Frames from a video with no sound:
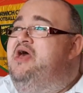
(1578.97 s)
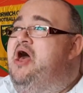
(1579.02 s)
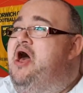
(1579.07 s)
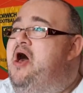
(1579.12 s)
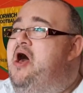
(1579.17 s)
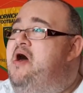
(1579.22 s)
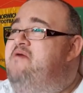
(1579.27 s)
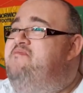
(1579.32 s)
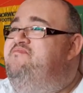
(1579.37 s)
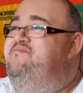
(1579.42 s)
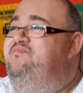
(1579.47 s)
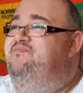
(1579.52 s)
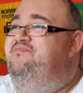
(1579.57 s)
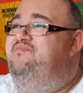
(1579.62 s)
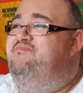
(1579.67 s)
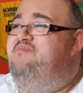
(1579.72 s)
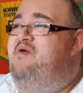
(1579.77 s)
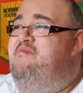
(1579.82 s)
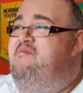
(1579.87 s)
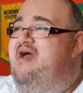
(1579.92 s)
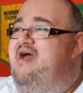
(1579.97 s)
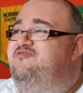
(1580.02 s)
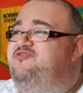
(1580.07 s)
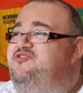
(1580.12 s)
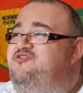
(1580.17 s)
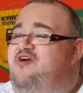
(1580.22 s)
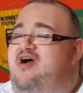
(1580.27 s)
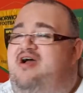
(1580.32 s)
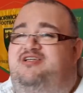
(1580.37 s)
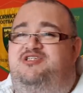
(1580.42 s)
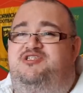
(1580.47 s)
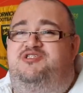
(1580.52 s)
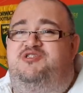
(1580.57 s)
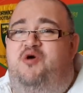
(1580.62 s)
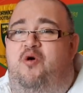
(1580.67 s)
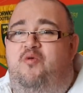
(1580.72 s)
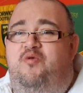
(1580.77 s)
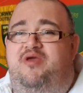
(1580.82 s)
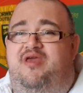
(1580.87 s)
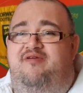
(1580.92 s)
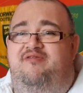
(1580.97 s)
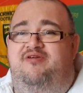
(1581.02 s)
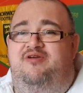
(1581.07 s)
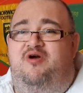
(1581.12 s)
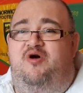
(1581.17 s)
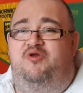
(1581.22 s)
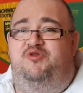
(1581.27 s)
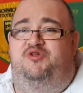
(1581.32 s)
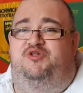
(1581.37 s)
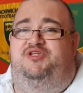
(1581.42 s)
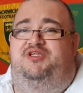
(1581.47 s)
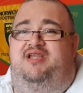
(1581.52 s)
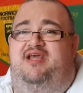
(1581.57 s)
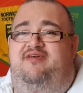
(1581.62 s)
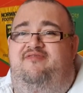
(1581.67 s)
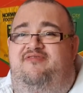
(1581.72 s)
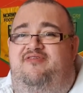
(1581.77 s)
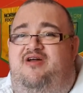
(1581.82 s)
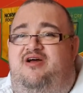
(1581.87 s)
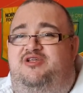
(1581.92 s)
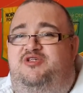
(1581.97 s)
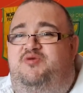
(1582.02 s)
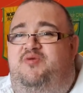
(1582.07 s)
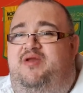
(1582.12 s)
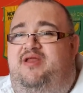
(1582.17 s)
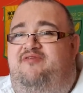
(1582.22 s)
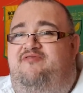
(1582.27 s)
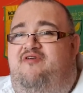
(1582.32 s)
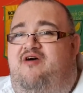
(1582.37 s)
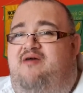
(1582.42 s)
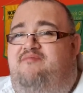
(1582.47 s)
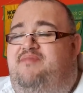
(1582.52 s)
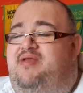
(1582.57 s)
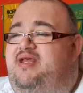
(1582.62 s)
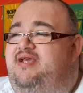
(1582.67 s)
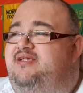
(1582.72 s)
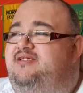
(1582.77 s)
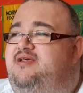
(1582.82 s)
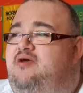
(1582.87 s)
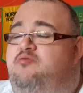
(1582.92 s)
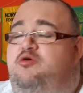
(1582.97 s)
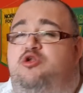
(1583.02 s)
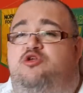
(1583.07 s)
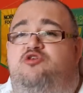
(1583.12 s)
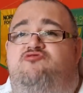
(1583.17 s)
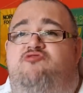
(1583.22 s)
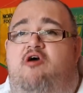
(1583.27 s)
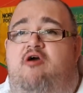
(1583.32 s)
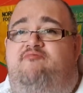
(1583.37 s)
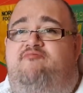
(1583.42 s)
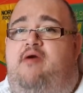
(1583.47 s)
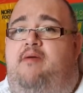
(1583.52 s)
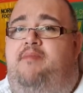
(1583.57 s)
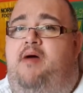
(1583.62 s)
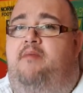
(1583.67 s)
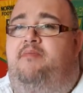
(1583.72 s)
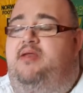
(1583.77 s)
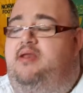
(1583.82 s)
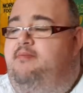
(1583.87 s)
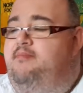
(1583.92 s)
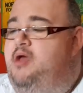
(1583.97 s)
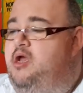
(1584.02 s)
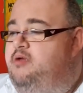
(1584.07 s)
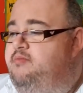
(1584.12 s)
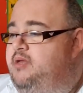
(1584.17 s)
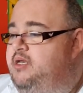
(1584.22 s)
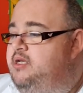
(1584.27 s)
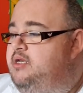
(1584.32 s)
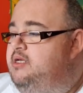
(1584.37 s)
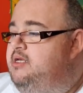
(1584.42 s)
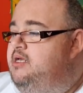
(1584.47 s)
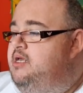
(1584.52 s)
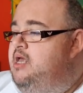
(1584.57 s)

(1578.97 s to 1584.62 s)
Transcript: My mouth's dry, just talking constantly for like 25 minutes. I'm going to try and wrap up in a moment.